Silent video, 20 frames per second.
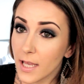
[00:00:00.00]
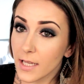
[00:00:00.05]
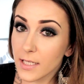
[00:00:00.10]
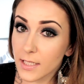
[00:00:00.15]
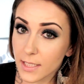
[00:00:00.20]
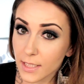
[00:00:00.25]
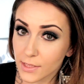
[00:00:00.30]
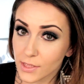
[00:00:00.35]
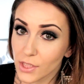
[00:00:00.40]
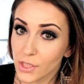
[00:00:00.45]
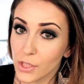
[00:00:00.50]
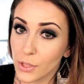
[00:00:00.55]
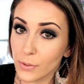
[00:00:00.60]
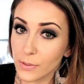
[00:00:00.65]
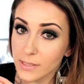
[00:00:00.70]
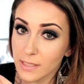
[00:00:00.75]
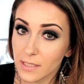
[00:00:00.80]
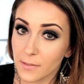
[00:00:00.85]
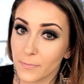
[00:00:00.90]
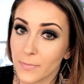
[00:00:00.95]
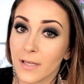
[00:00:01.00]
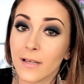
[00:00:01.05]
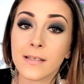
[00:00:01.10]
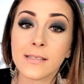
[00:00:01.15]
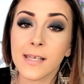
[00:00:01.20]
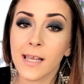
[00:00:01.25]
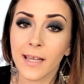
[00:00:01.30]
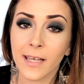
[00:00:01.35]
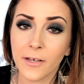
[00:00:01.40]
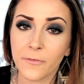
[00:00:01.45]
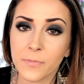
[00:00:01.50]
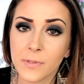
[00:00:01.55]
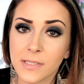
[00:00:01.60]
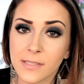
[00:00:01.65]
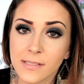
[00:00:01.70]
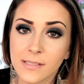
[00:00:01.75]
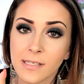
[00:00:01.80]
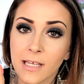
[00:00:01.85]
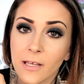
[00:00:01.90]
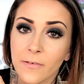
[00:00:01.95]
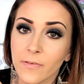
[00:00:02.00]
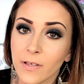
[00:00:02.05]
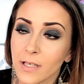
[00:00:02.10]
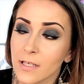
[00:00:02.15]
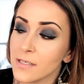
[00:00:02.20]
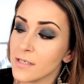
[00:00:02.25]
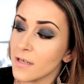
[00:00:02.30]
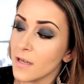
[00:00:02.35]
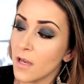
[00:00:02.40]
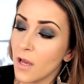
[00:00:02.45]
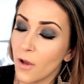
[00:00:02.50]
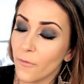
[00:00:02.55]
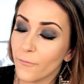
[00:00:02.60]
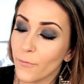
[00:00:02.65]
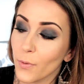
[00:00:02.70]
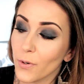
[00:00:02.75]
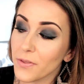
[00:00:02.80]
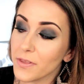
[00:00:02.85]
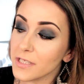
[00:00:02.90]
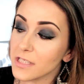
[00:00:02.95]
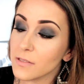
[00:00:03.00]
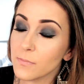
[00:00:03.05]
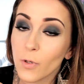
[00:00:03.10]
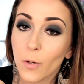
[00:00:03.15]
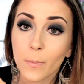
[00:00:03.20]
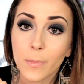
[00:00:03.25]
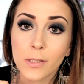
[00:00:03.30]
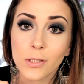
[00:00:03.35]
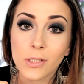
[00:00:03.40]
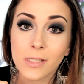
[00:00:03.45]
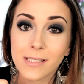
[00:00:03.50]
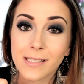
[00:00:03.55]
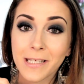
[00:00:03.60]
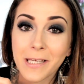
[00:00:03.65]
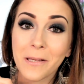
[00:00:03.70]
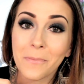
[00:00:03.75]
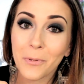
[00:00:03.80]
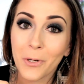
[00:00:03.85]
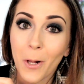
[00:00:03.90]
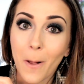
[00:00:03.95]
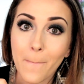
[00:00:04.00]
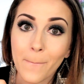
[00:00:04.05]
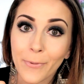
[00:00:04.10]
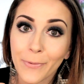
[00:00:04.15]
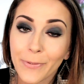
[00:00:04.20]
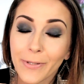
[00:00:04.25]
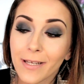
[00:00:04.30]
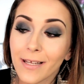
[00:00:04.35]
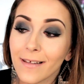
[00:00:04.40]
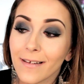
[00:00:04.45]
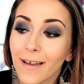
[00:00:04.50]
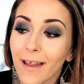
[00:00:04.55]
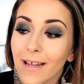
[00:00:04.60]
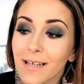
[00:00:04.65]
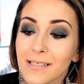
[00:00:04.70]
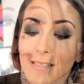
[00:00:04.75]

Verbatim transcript: get to use it because I have been saving it for this moment just to keep it all pretty and nice.